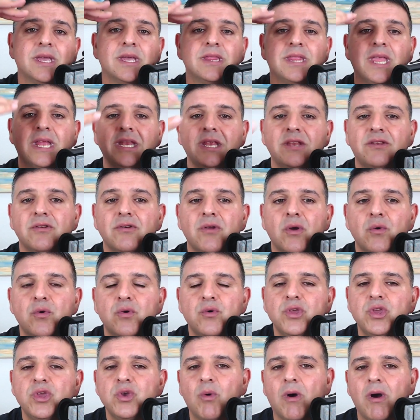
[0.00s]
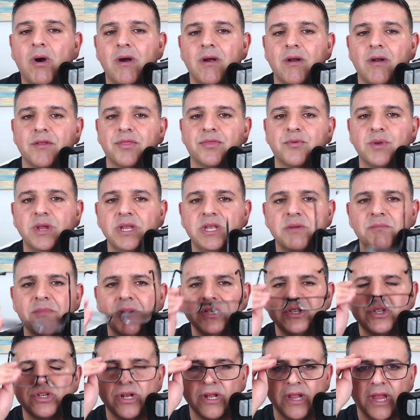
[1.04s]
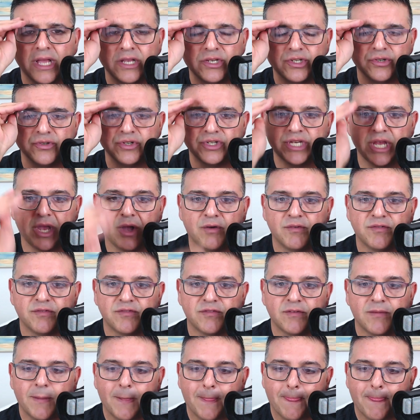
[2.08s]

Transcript: They need to know who you are. Three dimensionalize yourself.